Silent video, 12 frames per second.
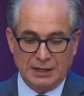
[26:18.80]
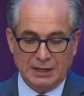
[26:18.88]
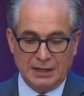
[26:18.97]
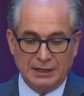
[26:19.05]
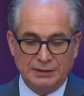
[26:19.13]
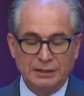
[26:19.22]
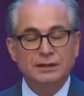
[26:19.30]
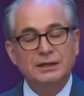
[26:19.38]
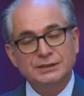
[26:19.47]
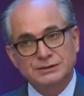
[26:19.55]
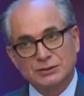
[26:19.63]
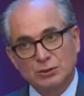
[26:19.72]
And
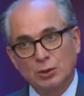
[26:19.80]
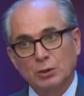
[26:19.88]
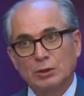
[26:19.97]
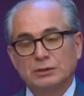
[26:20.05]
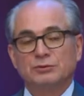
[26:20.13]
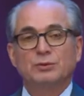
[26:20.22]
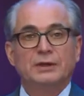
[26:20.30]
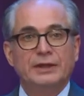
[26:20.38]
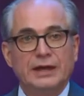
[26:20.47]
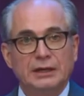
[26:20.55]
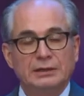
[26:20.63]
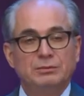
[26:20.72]
this court will
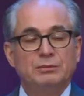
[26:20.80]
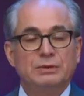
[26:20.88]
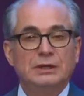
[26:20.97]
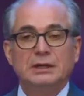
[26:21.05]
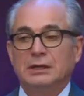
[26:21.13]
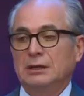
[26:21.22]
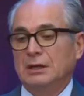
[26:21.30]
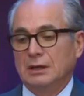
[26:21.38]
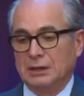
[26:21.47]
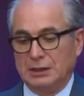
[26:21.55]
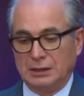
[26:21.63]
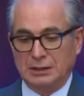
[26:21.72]
then be
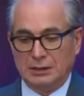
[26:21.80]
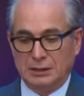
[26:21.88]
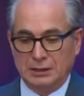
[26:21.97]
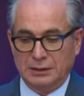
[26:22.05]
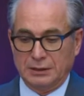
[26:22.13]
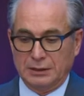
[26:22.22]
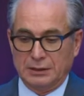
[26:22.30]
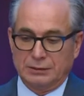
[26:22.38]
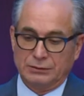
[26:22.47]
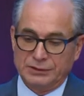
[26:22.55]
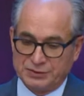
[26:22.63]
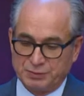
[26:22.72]

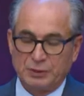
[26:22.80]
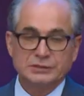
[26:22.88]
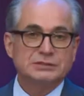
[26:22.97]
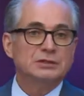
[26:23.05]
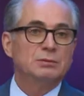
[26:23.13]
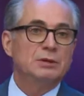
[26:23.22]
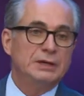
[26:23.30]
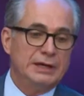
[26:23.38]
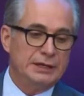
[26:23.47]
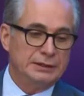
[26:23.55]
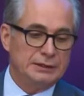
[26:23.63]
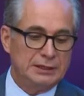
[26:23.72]
responsible
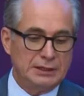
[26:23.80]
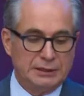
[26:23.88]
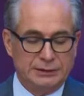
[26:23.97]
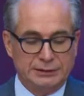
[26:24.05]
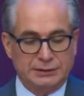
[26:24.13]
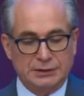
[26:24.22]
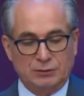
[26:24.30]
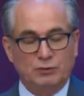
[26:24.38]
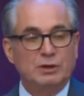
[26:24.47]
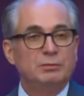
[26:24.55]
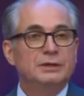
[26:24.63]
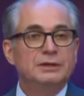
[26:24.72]
and
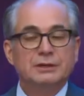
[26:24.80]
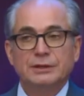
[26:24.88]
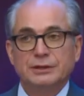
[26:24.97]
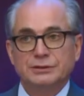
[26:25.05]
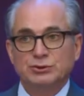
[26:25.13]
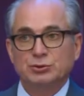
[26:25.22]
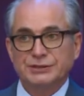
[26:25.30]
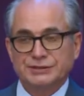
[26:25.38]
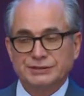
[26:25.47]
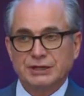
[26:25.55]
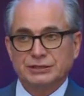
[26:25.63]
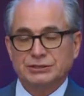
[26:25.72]
will be the
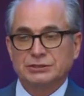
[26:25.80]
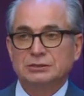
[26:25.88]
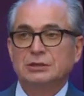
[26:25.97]
jurisdiction